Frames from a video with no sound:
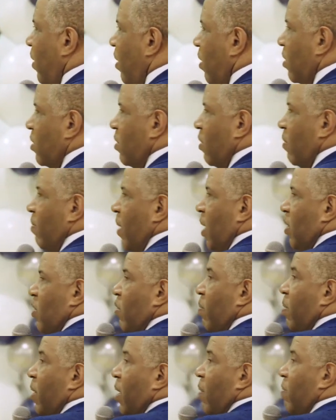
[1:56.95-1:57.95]
here? So make
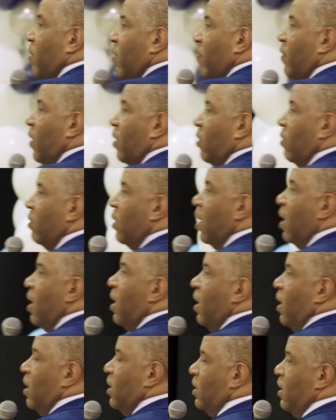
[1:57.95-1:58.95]
sure you pick up the phone
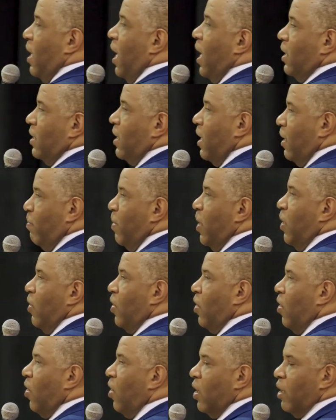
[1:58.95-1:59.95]
because guys like me are
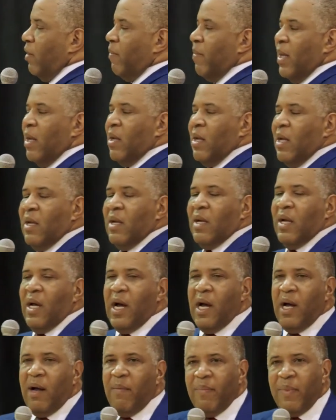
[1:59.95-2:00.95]
calling.
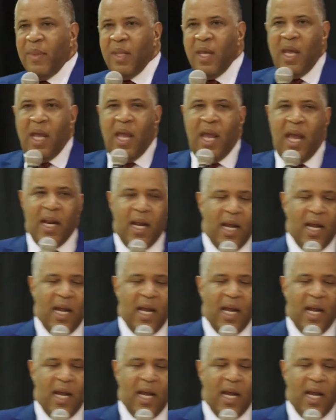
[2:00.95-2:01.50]
Um, and